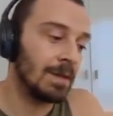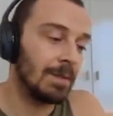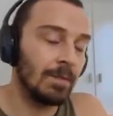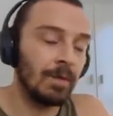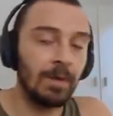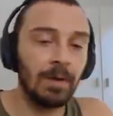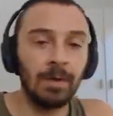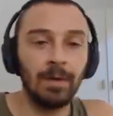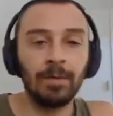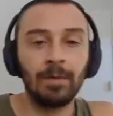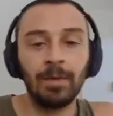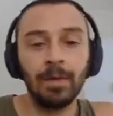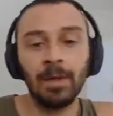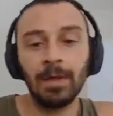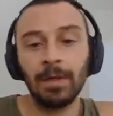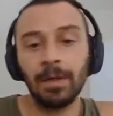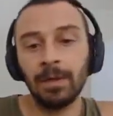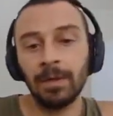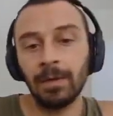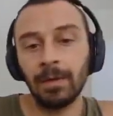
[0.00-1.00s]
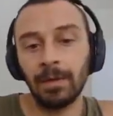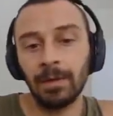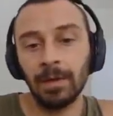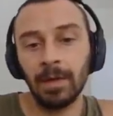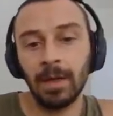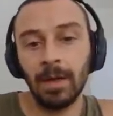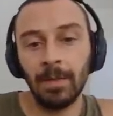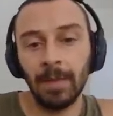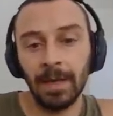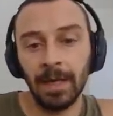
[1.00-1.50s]
But pretty good,
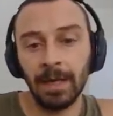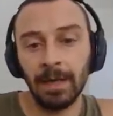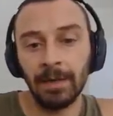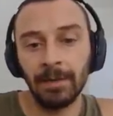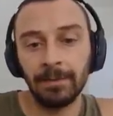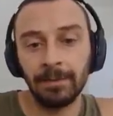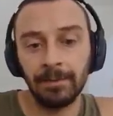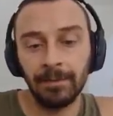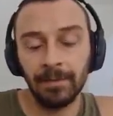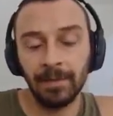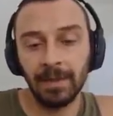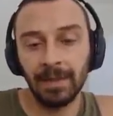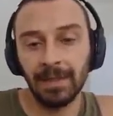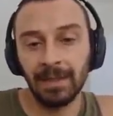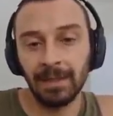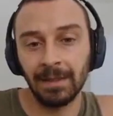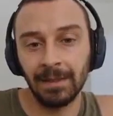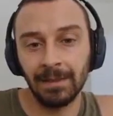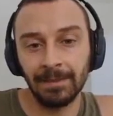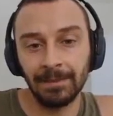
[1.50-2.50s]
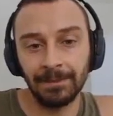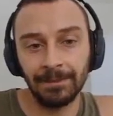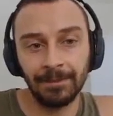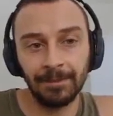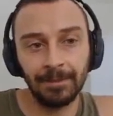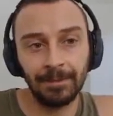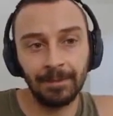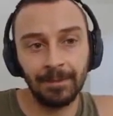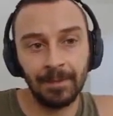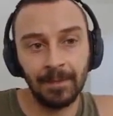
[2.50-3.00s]
not bad.
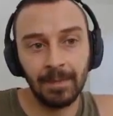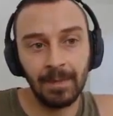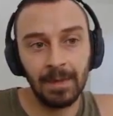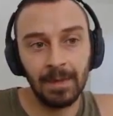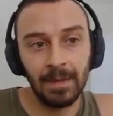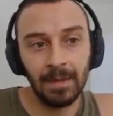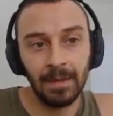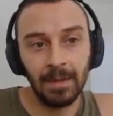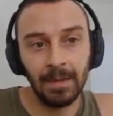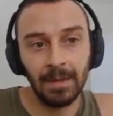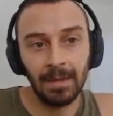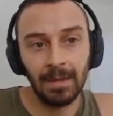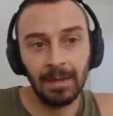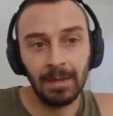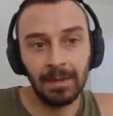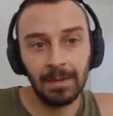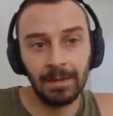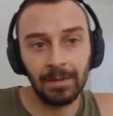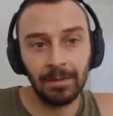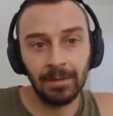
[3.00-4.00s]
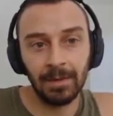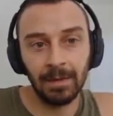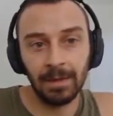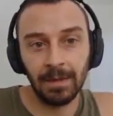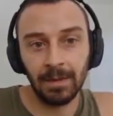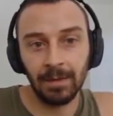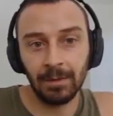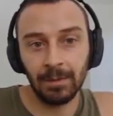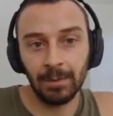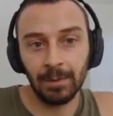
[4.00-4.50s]
I still think
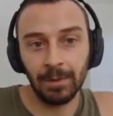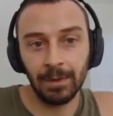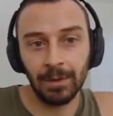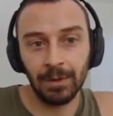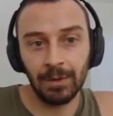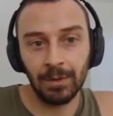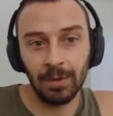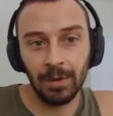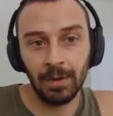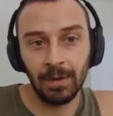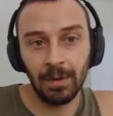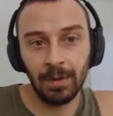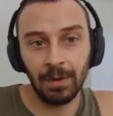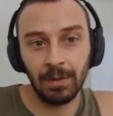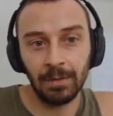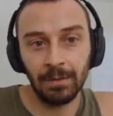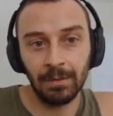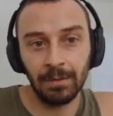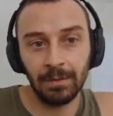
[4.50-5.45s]
that was pretty strong.